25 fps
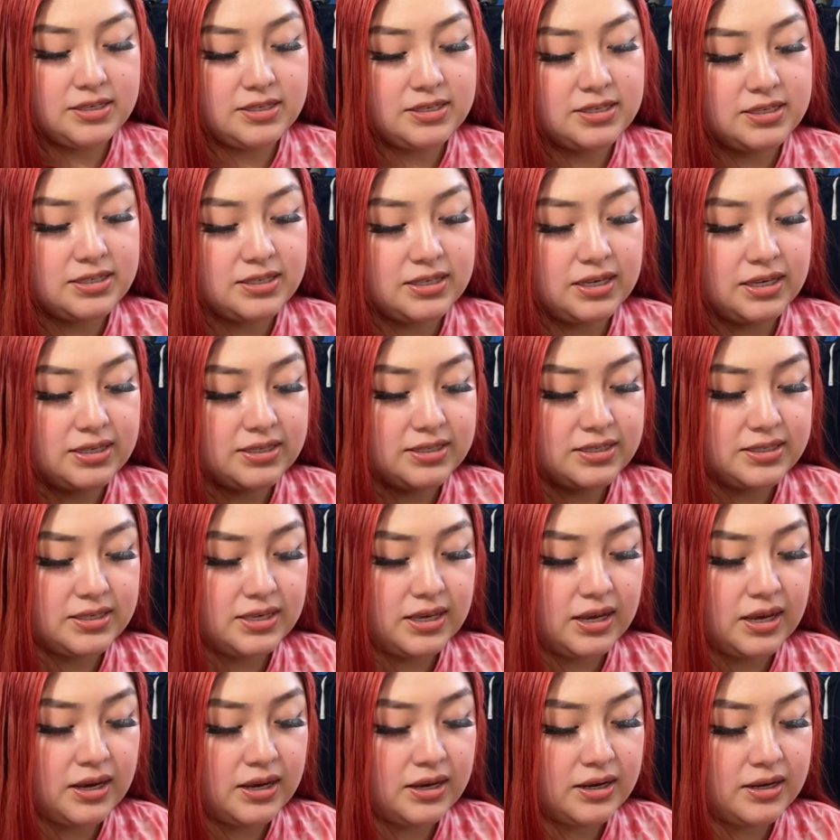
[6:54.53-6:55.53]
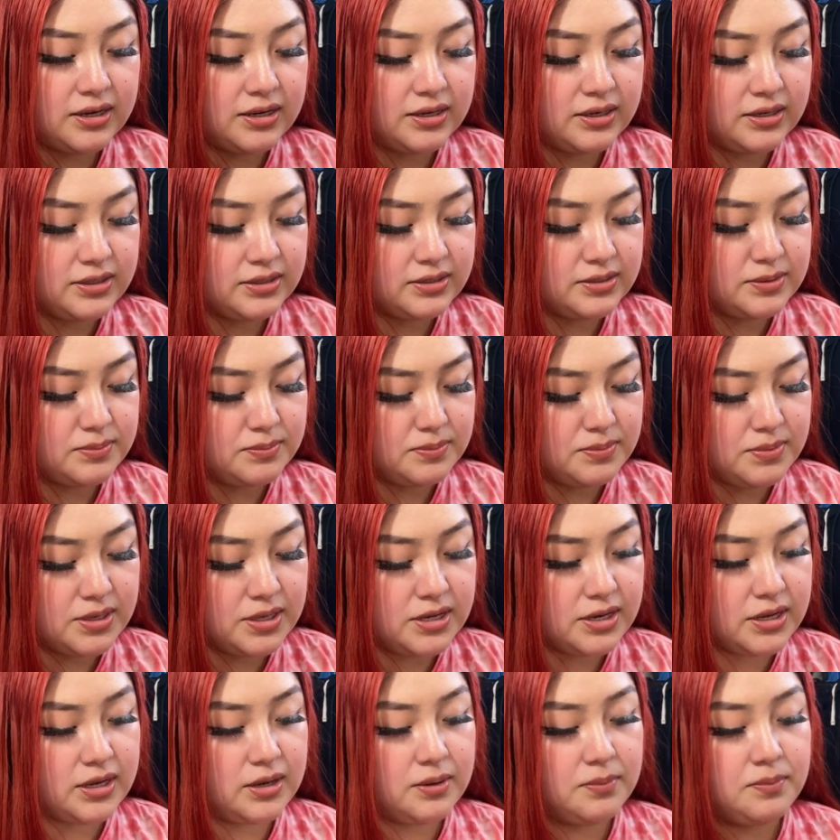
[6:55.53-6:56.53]
This is a size
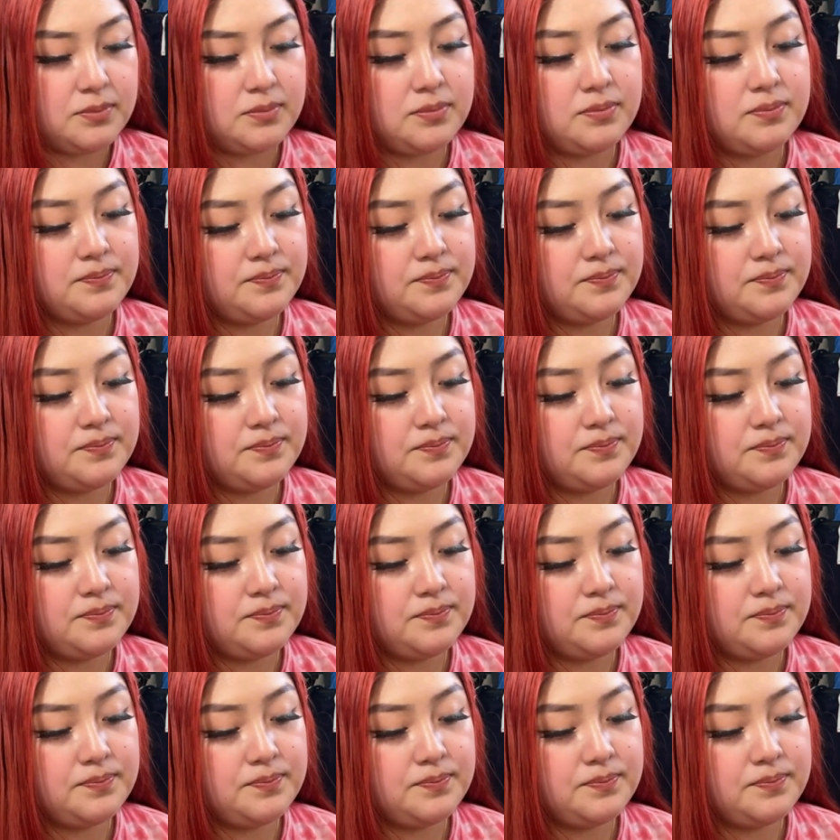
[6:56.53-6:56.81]
medium.